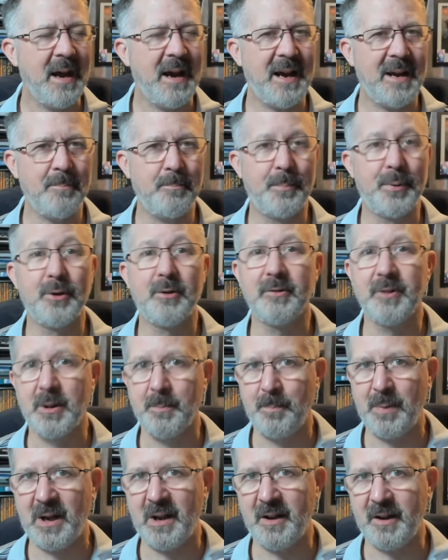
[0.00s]
I pulled the
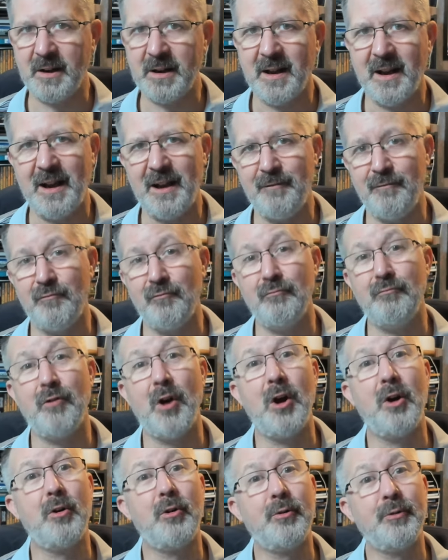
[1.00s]
plug and
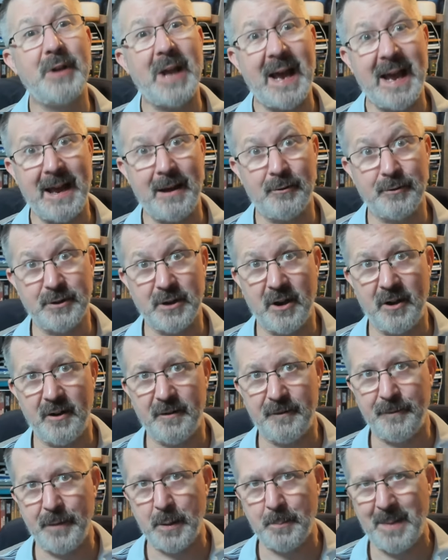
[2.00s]
rolled out
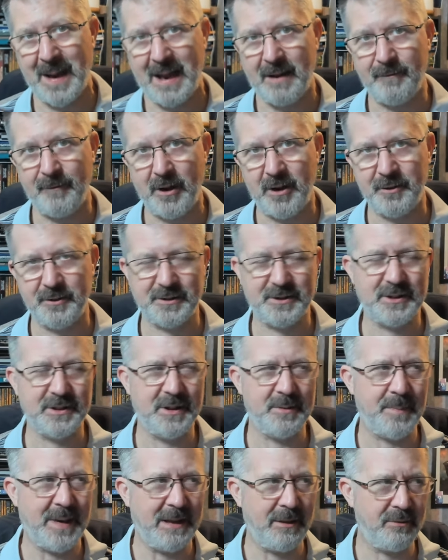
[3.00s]
of the bath onto
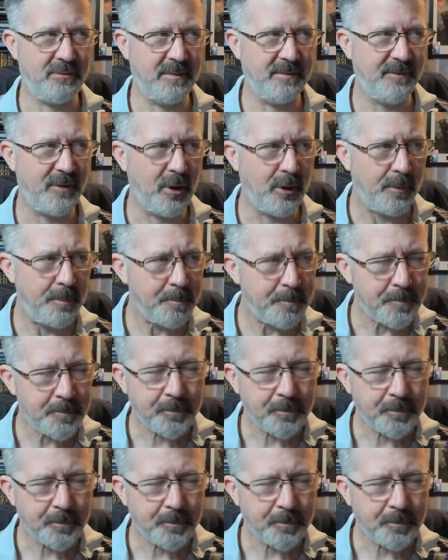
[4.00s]
the bathroom floor.